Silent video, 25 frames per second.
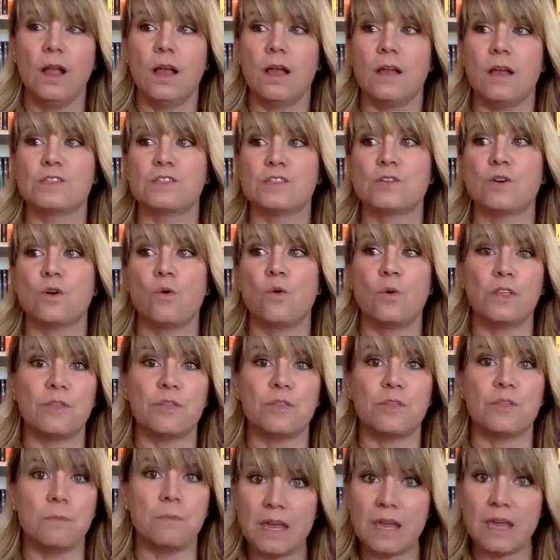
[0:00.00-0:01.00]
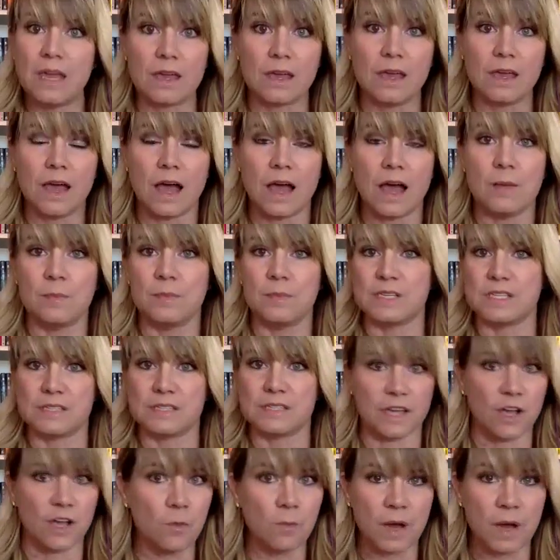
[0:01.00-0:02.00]
So with me, I'm a
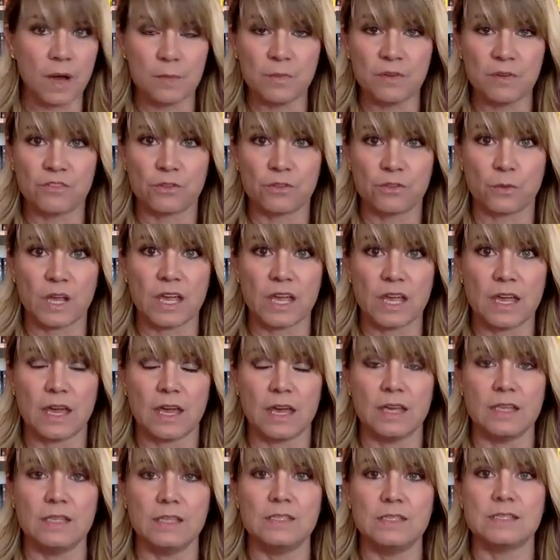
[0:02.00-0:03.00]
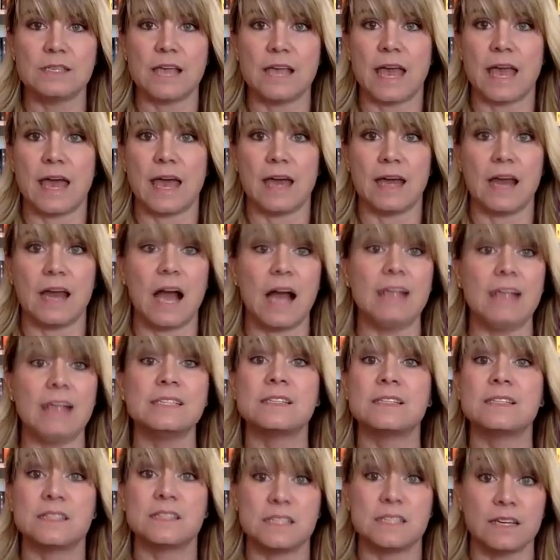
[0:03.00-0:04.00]
single mom of 3 kids and I
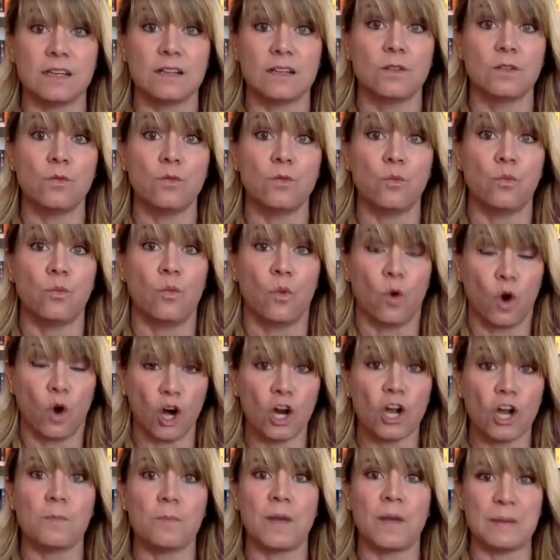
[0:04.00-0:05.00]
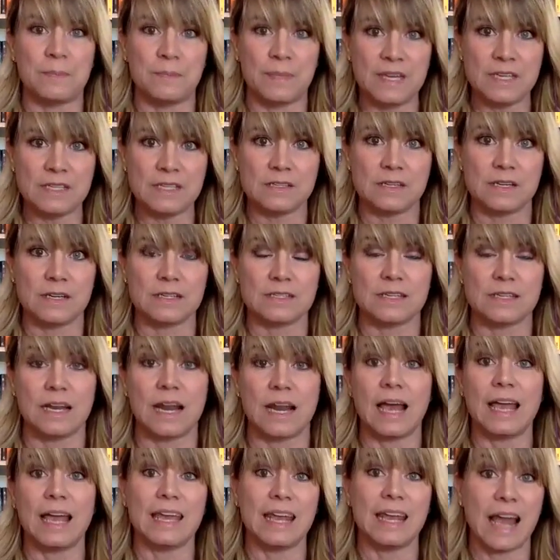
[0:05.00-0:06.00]
still work my business, and
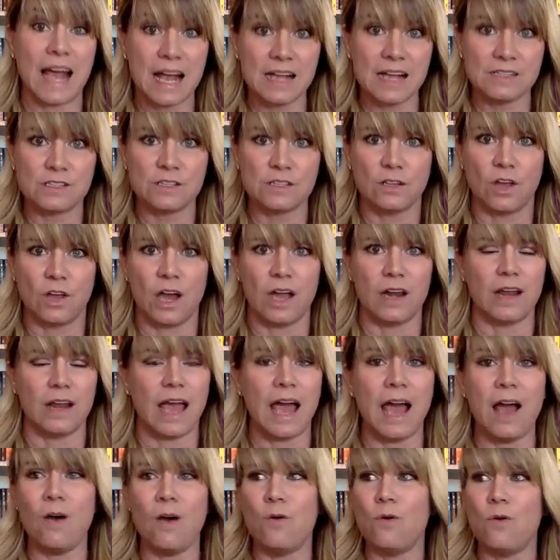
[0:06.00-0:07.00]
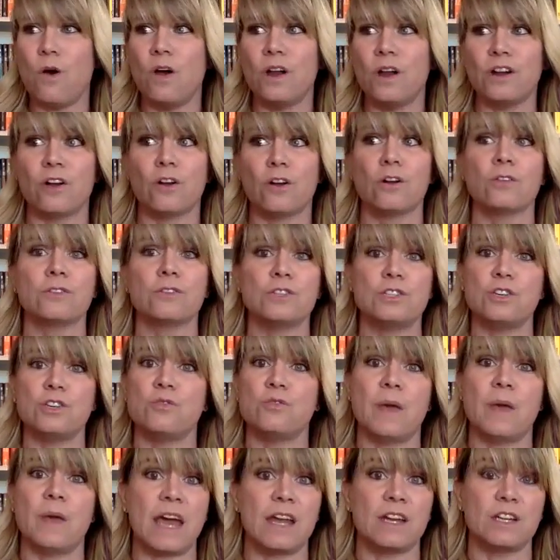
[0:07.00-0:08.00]
I get asked a lot, how on earth do you
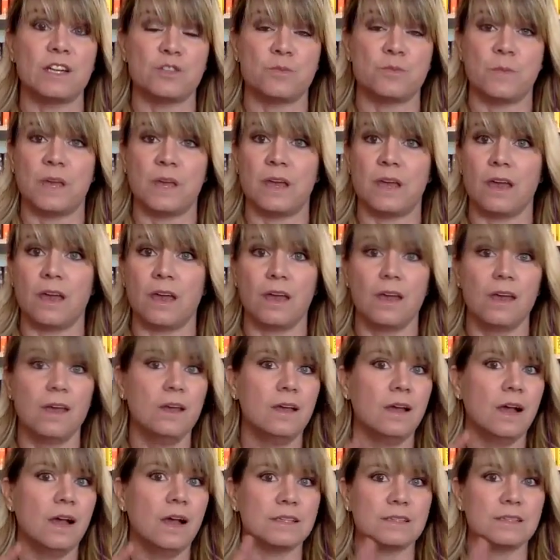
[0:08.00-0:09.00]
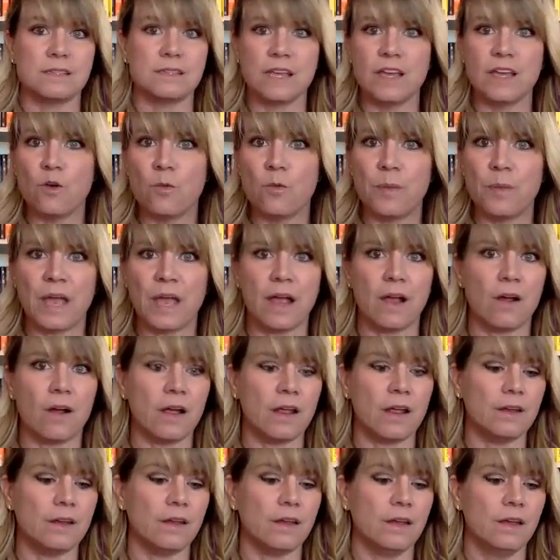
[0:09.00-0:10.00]
manage being a single
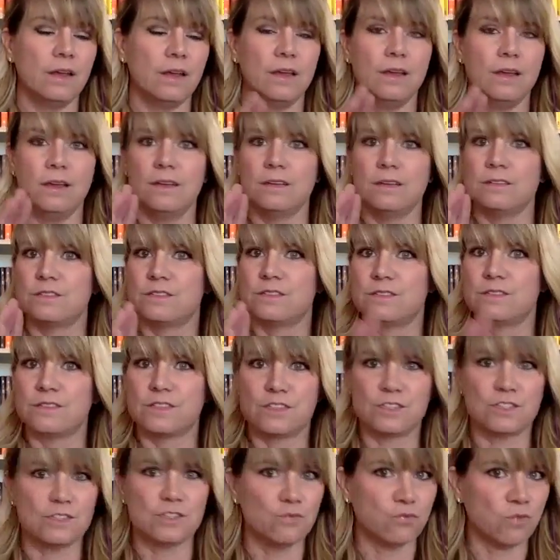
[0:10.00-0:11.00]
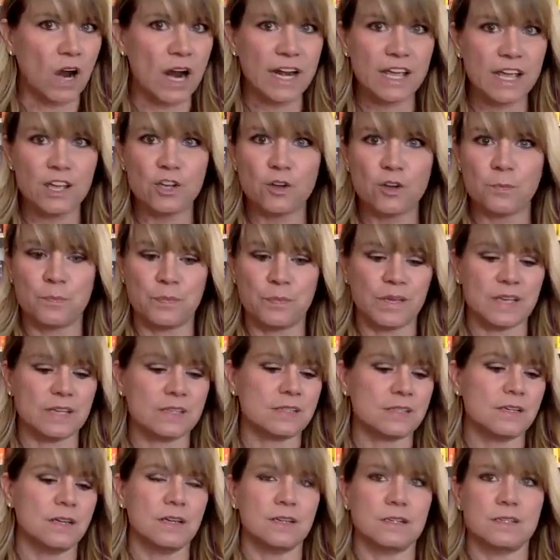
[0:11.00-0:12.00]
parent, running your
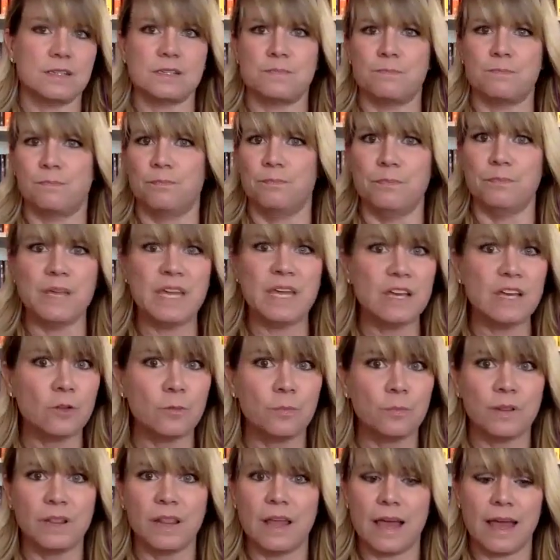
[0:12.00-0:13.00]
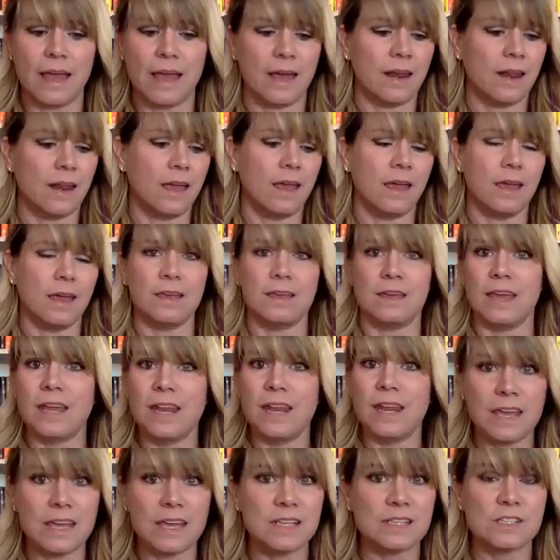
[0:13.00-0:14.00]
business, meal planning,
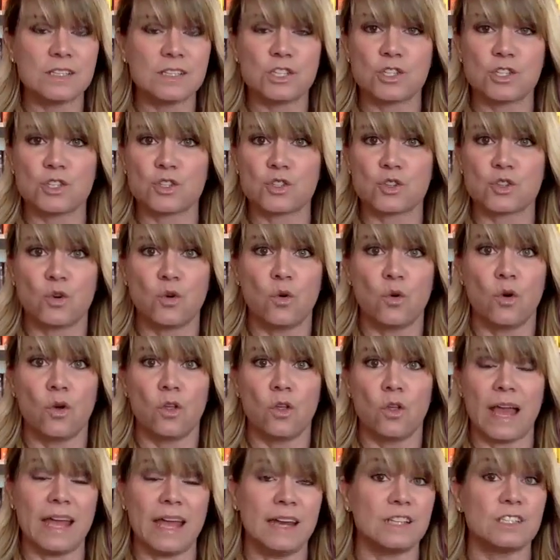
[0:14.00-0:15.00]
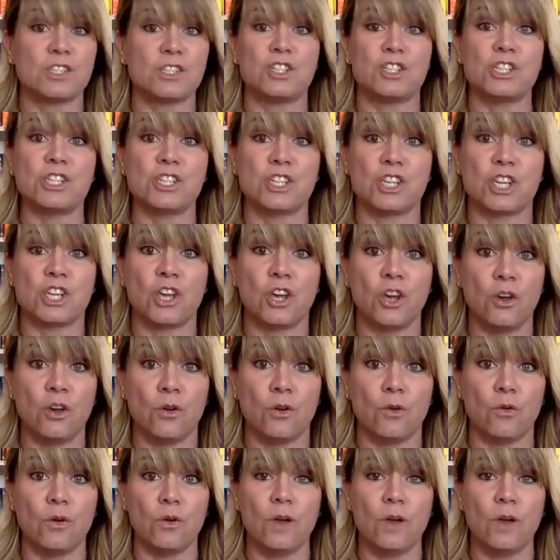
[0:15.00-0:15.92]
getting kids to school, and it's just you?